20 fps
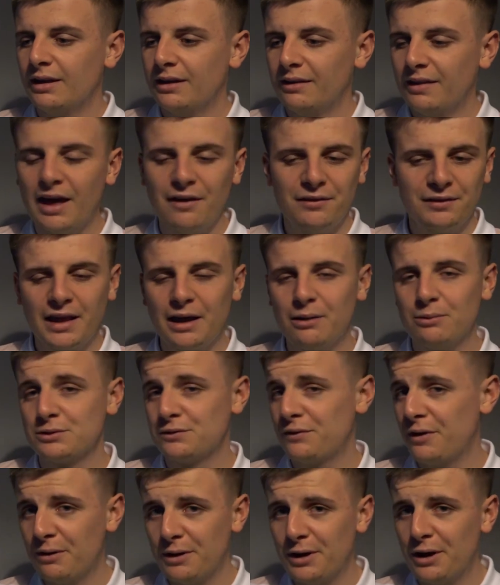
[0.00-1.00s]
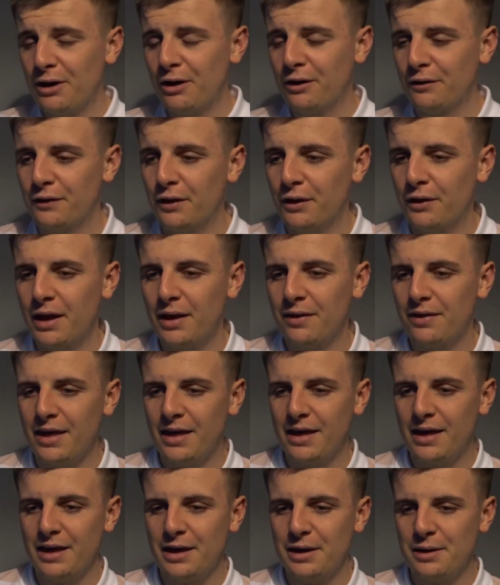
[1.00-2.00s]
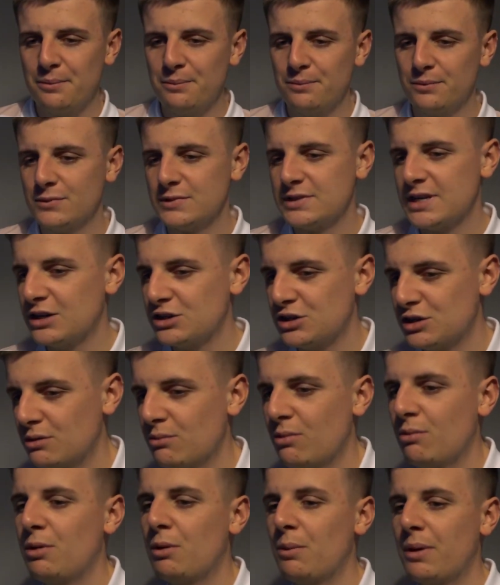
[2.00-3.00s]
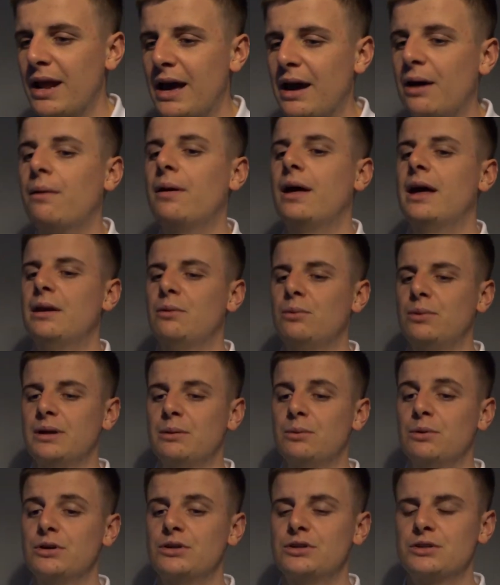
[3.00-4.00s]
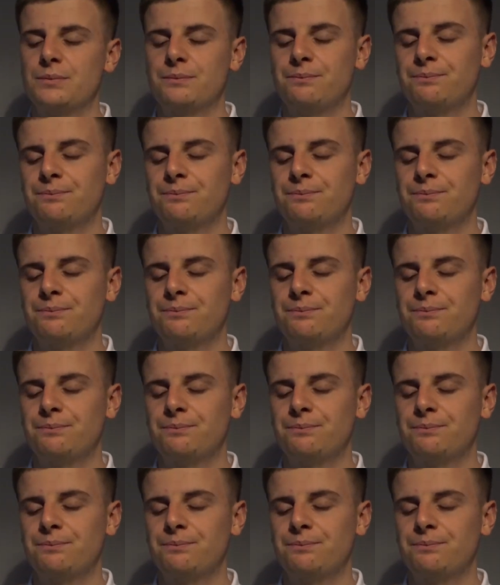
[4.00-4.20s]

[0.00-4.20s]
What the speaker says: I think that was very hard though, that session when we went out and we recorded,